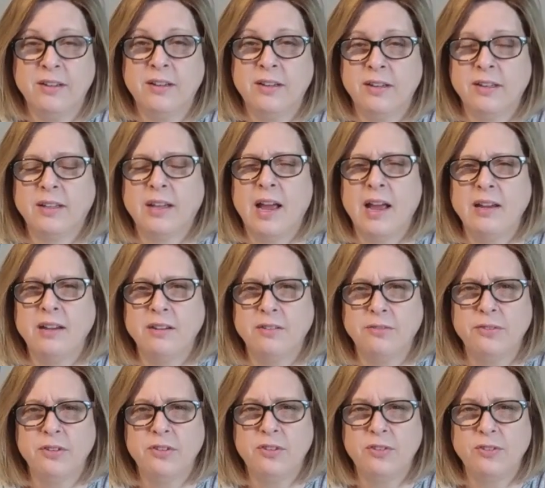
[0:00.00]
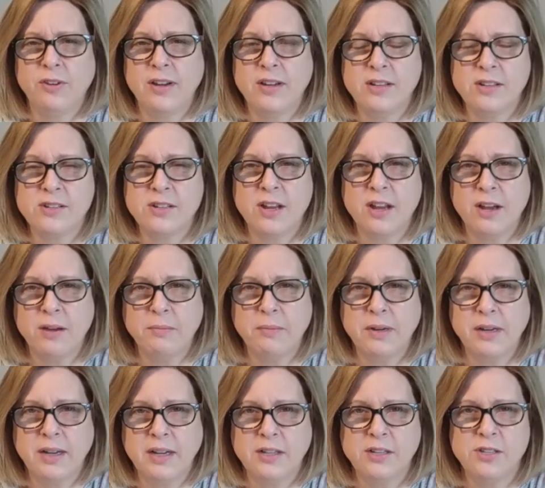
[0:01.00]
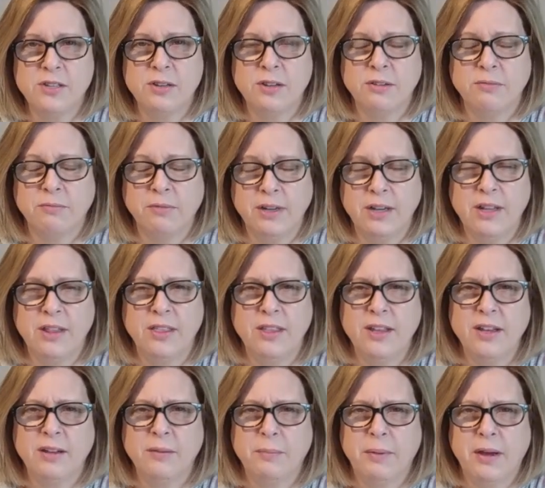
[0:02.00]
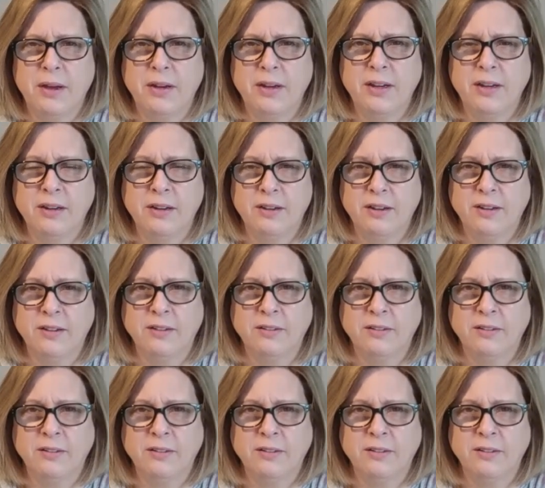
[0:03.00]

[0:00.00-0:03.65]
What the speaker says: Kind of a strange combination when you think about it, huh?